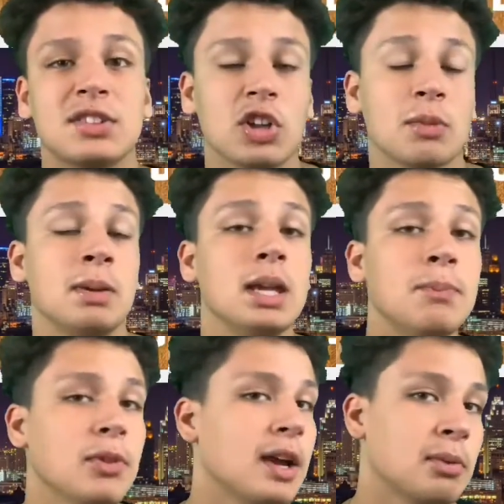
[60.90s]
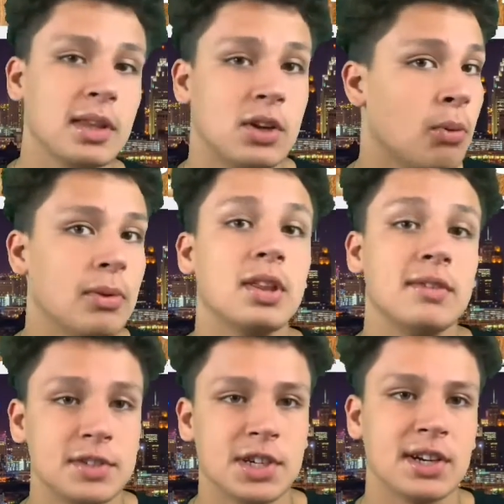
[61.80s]
it's other people that really don't
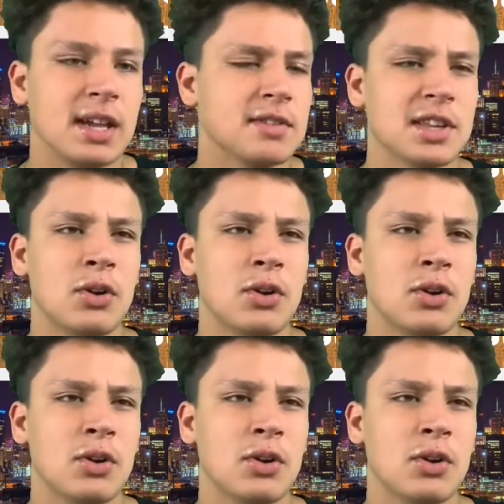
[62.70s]
believe in Jared Davis.